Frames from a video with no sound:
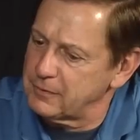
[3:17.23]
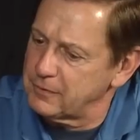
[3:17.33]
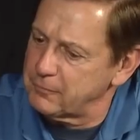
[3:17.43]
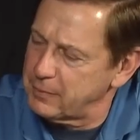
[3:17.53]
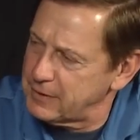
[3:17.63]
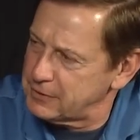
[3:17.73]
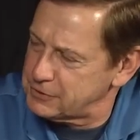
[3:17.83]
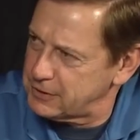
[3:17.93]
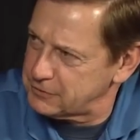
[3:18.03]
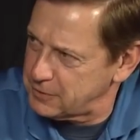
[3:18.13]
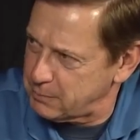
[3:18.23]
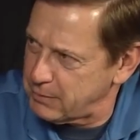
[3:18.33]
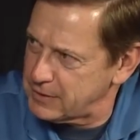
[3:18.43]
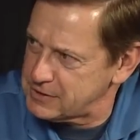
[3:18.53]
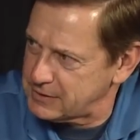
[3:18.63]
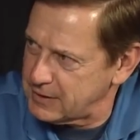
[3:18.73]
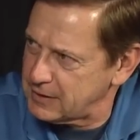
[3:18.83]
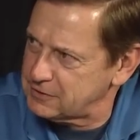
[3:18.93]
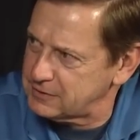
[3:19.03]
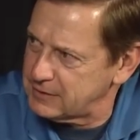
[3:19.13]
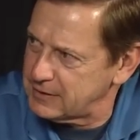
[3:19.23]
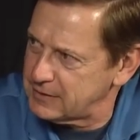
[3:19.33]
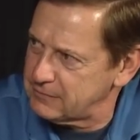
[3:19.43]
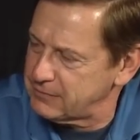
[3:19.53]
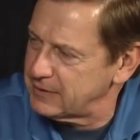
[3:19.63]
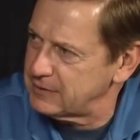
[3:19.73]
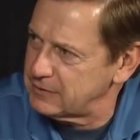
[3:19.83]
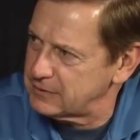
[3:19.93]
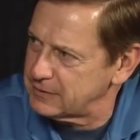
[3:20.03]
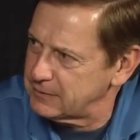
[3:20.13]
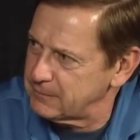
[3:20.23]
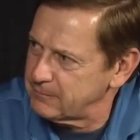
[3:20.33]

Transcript: you've been in charge of the Project X line for how long now?